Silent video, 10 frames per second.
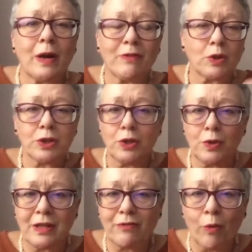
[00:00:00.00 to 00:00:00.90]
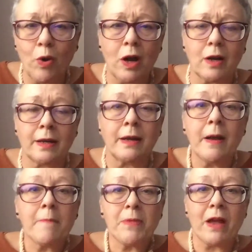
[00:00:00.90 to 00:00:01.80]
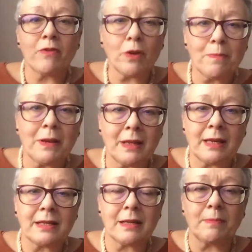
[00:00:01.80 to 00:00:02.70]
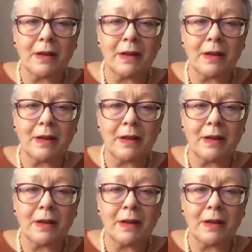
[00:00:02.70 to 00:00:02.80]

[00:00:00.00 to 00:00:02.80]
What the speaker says: I've got to do this for work, and I've got to pick the kids up,